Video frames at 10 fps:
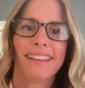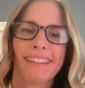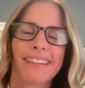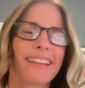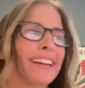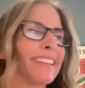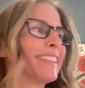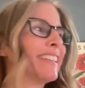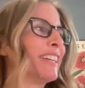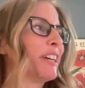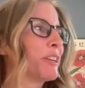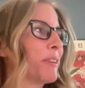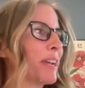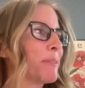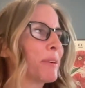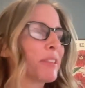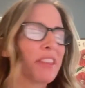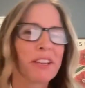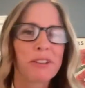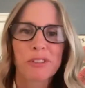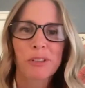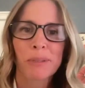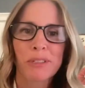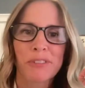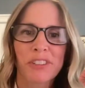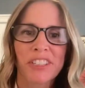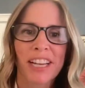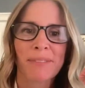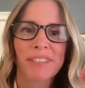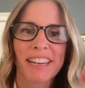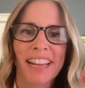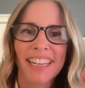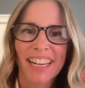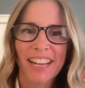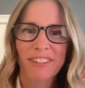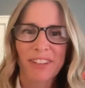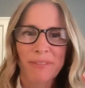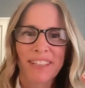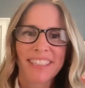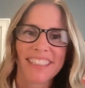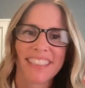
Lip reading: I like that. Great. Well, thank you so much for your time today and have a good one.